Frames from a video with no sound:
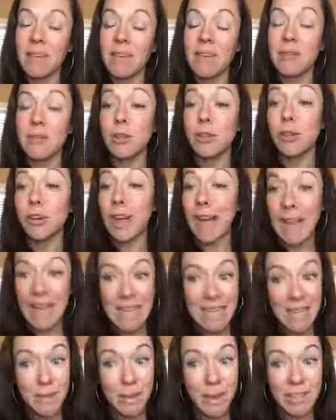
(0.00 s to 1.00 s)
So your
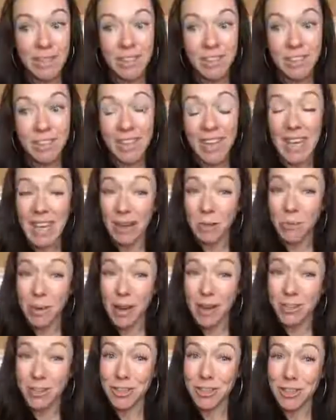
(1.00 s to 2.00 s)
antibacterial hand
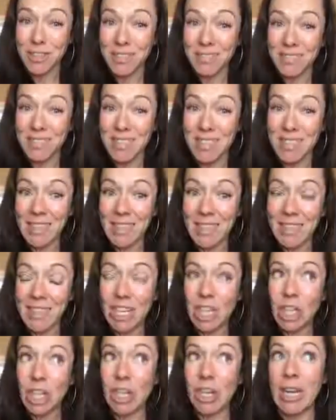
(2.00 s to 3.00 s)
wash,
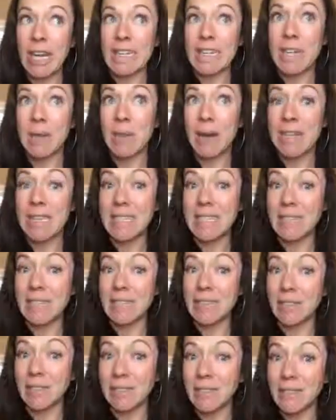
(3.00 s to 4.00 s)
your
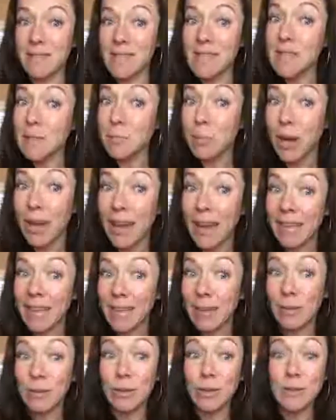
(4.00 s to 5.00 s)
antibacterial spray that
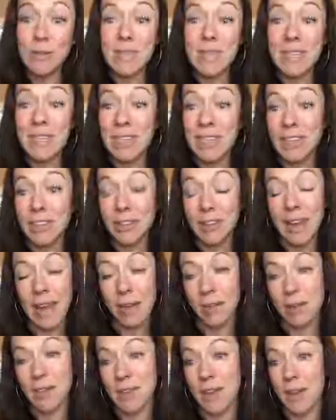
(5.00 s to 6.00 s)
you use to clean your
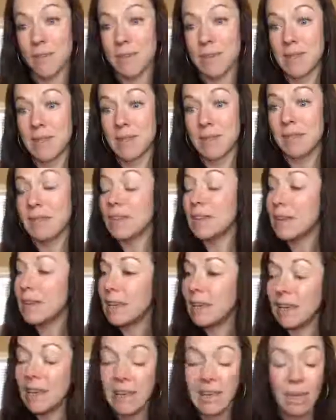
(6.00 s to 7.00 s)
countertops,
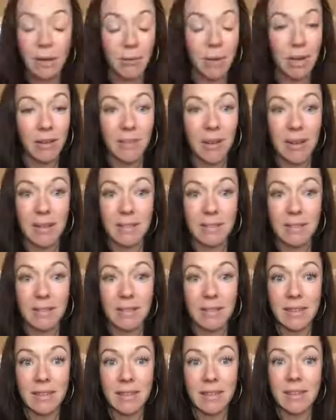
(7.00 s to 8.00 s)
get rid of it
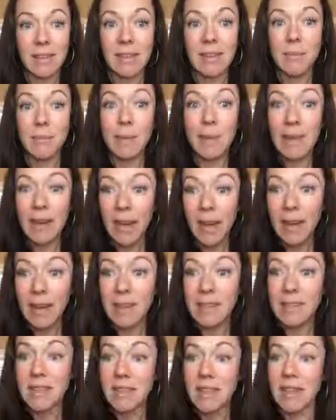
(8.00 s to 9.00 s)

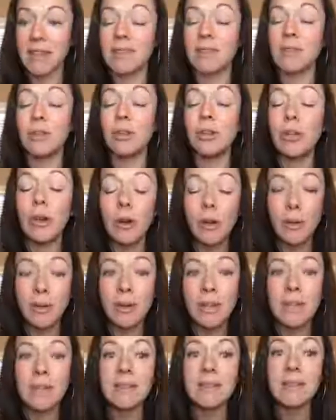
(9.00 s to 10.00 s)
because it has
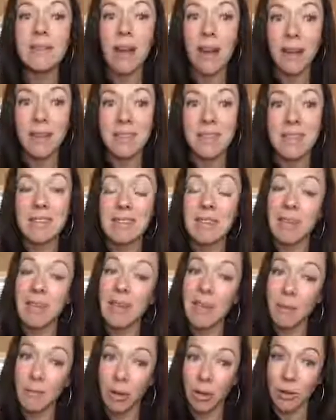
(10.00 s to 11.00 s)
known toxins and
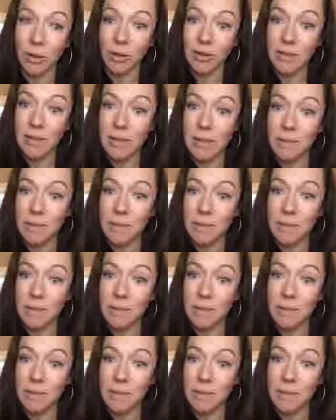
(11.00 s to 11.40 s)
chemicals.